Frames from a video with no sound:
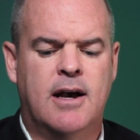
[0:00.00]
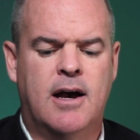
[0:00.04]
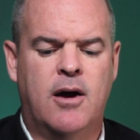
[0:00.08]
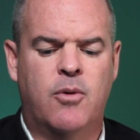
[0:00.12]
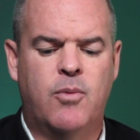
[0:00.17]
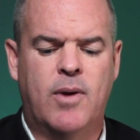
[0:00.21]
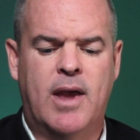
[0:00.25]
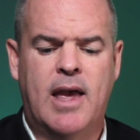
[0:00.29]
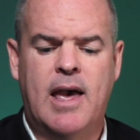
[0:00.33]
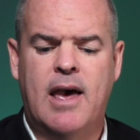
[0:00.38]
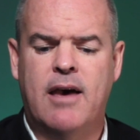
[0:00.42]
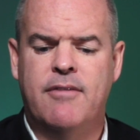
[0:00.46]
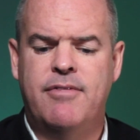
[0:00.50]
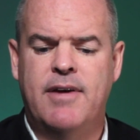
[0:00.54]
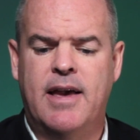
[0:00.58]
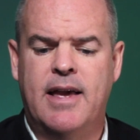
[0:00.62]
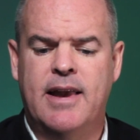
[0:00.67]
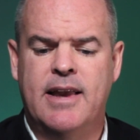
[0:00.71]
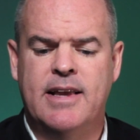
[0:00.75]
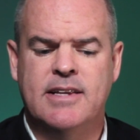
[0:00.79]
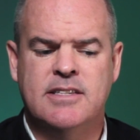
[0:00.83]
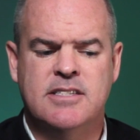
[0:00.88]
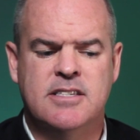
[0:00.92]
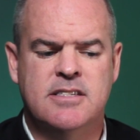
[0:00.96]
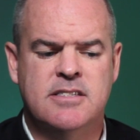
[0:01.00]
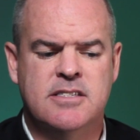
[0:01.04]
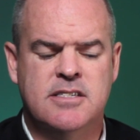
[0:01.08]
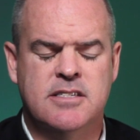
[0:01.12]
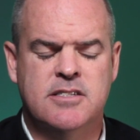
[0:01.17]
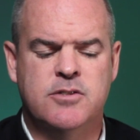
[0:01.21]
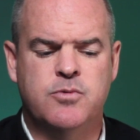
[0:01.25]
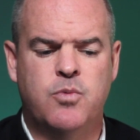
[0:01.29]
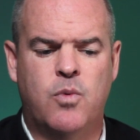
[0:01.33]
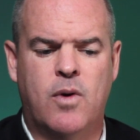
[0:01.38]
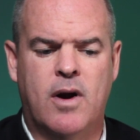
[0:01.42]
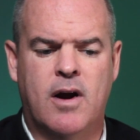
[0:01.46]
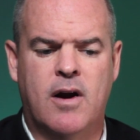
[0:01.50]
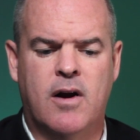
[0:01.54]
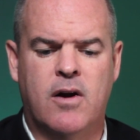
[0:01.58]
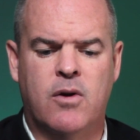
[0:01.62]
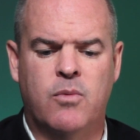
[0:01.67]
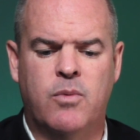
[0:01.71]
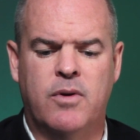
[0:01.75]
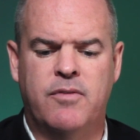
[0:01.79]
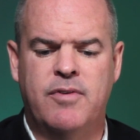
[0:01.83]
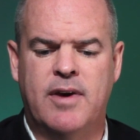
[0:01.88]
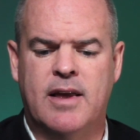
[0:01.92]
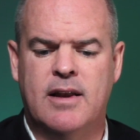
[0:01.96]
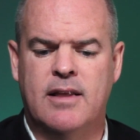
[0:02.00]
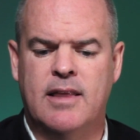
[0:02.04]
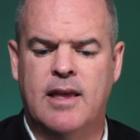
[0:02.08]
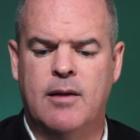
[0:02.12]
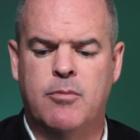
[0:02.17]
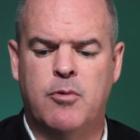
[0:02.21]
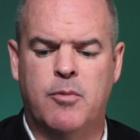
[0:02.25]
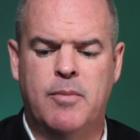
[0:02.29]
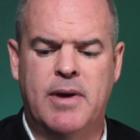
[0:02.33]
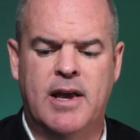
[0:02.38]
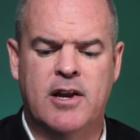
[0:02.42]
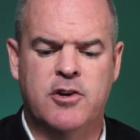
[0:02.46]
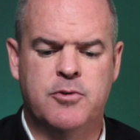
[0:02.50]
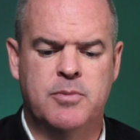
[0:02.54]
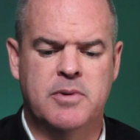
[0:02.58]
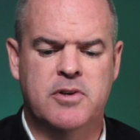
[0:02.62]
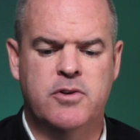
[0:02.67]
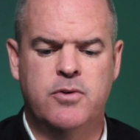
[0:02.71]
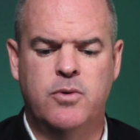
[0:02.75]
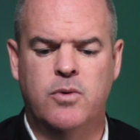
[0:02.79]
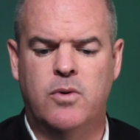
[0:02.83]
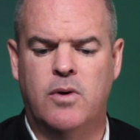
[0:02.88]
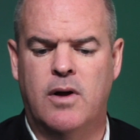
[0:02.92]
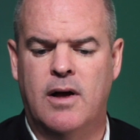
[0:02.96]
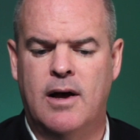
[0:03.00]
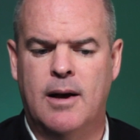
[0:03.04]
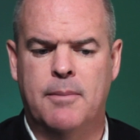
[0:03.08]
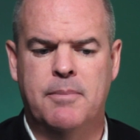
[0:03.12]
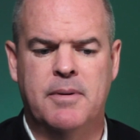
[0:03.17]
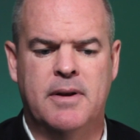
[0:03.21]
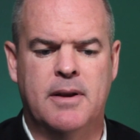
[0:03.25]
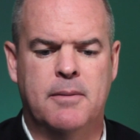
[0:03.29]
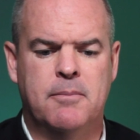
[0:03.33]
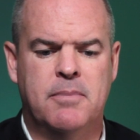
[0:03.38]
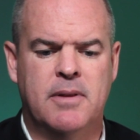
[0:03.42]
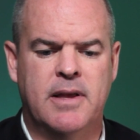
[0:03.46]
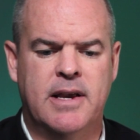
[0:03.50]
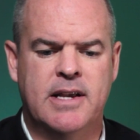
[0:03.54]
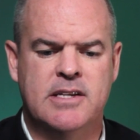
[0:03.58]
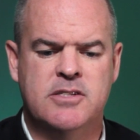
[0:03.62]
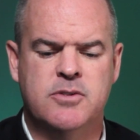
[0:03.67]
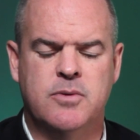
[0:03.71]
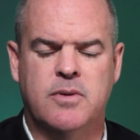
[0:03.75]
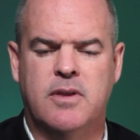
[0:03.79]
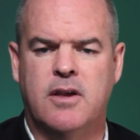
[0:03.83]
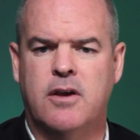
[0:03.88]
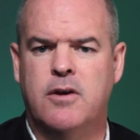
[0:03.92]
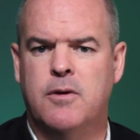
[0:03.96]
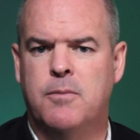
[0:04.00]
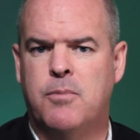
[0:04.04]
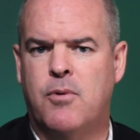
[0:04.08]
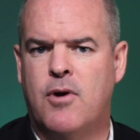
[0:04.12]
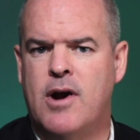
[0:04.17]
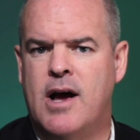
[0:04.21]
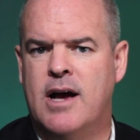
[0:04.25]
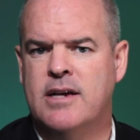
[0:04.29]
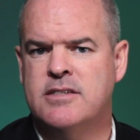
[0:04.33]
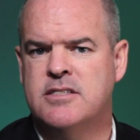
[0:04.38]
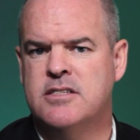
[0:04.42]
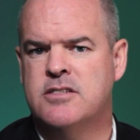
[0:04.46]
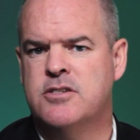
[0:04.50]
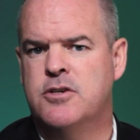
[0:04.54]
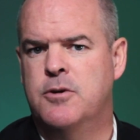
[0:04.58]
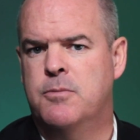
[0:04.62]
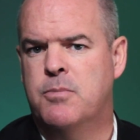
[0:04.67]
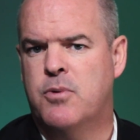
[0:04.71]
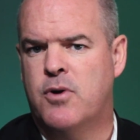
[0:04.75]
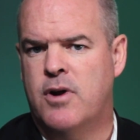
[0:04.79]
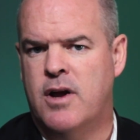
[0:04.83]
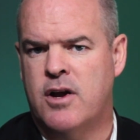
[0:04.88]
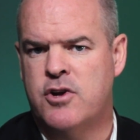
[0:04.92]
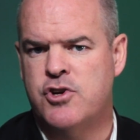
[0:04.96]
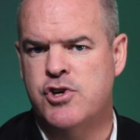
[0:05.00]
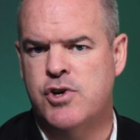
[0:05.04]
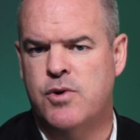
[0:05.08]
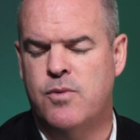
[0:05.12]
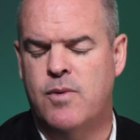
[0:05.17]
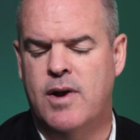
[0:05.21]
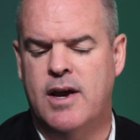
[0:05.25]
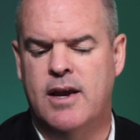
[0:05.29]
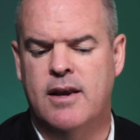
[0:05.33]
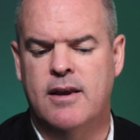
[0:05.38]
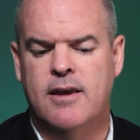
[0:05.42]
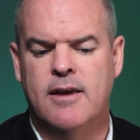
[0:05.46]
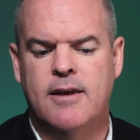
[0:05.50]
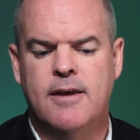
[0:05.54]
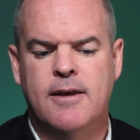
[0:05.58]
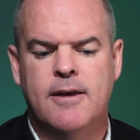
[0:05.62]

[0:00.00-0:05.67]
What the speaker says: We have had instances where we've had a labor management tool up and in place with a good process, good production rate,